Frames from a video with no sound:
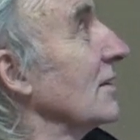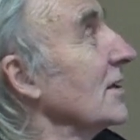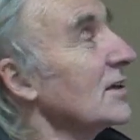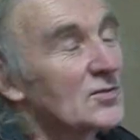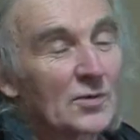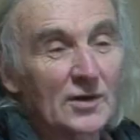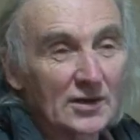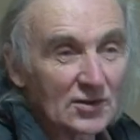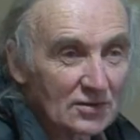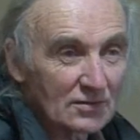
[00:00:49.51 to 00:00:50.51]
These
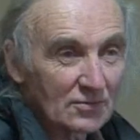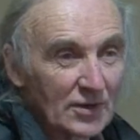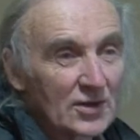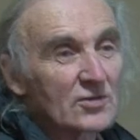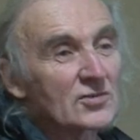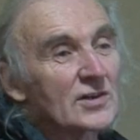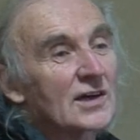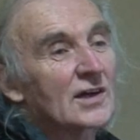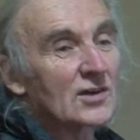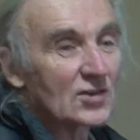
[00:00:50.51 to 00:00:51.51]
words we use in
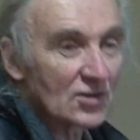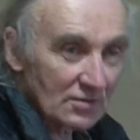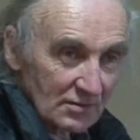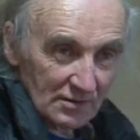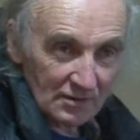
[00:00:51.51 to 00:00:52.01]
English.